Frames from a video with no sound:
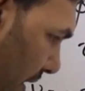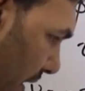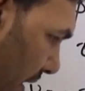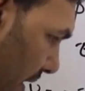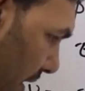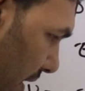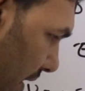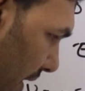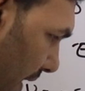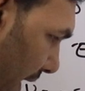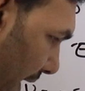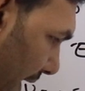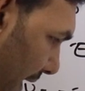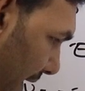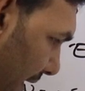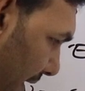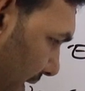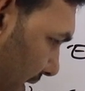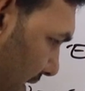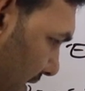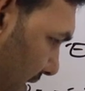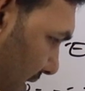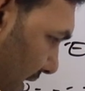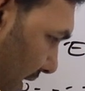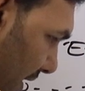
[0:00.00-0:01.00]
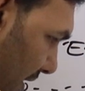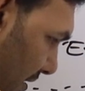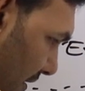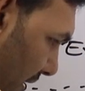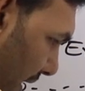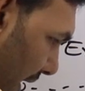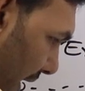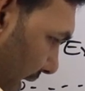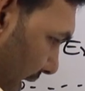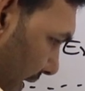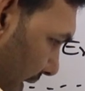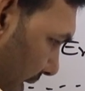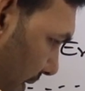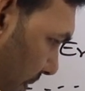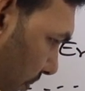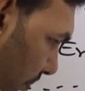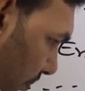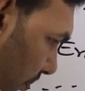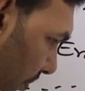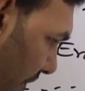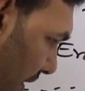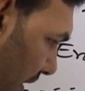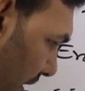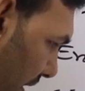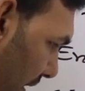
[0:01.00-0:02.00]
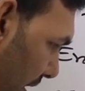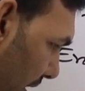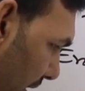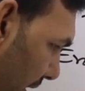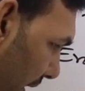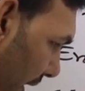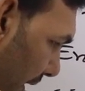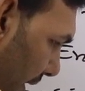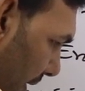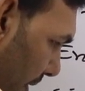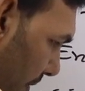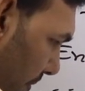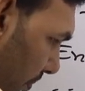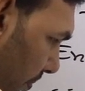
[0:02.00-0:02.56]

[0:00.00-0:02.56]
A intersection En.